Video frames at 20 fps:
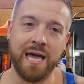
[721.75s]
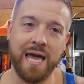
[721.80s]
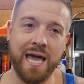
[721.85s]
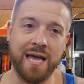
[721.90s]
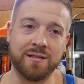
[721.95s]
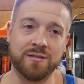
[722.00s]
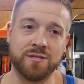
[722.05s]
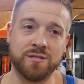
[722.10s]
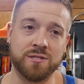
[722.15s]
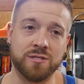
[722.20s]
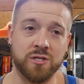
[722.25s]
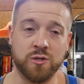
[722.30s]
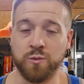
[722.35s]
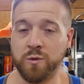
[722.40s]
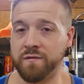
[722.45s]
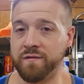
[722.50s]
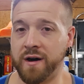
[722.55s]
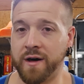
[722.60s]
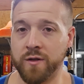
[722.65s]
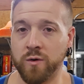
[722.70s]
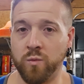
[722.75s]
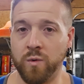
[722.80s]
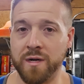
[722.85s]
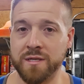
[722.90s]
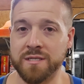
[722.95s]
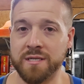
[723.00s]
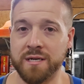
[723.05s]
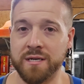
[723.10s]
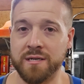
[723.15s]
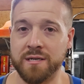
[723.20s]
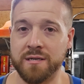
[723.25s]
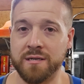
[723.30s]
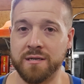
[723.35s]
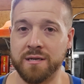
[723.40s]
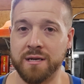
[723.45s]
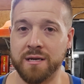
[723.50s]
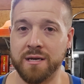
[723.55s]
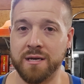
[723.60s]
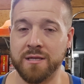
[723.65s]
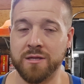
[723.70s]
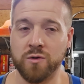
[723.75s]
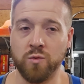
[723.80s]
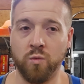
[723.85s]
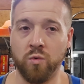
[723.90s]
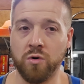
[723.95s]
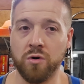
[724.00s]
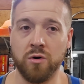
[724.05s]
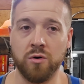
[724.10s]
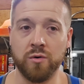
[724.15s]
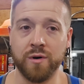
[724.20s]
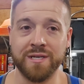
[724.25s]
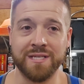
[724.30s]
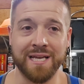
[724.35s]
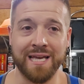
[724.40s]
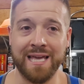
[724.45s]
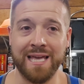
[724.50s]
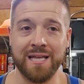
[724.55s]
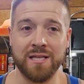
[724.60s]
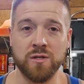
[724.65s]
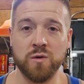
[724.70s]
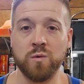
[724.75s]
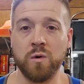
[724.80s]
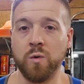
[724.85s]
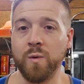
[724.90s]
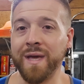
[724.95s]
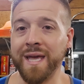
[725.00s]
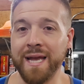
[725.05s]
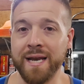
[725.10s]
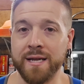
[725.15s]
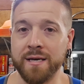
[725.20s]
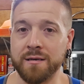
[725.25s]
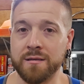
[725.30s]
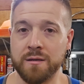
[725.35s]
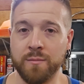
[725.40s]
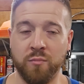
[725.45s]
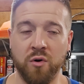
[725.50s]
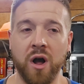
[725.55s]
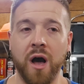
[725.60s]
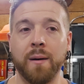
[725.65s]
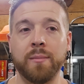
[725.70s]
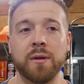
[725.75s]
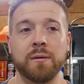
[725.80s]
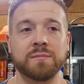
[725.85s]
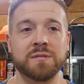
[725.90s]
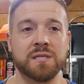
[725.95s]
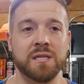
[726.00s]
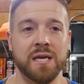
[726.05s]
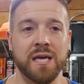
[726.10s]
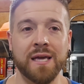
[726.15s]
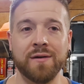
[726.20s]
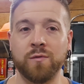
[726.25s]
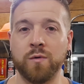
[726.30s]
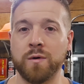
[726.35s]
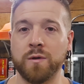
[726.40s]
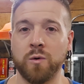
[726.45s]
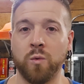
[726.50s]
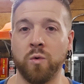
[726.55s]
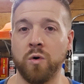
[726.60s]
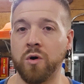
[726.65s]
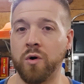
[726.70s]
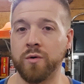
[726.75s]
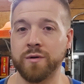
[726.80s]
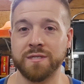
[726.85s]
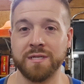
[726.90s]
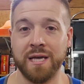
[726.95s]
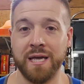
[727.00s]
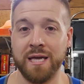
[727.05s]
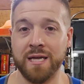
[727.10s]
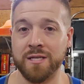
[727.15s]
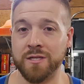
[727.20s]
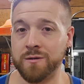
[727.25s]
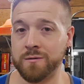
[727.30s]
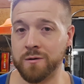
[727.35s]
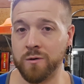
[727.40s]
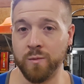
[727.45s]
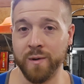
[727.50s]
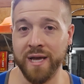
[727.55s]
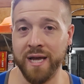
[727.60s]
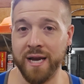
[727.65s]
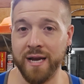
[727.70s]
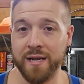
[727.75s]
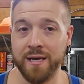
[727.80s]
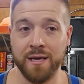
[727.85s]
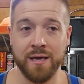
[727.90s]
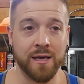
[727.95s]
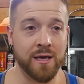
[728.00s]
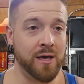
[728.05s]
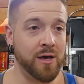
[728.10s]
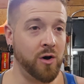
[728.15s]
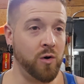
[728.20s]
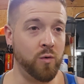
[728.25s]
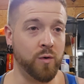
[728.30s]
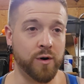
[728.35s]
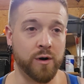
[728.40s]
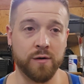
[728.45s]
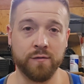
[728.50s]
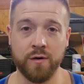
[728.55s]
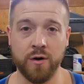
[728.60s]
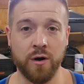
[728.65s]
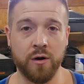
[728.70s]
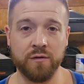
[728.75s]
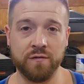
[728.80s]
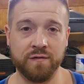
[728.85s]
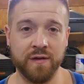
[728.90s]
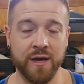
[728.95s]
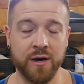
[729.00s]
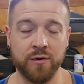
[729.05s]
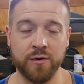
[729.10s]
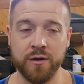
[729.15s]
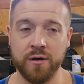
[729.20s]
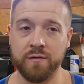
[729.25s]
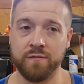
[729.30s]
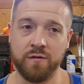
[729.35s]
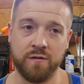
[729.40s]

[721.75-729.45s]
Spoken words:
It's just where Father wants it. The world is akin to a weed. The problems and the evil in the world is akin to a weed or an overgrown field.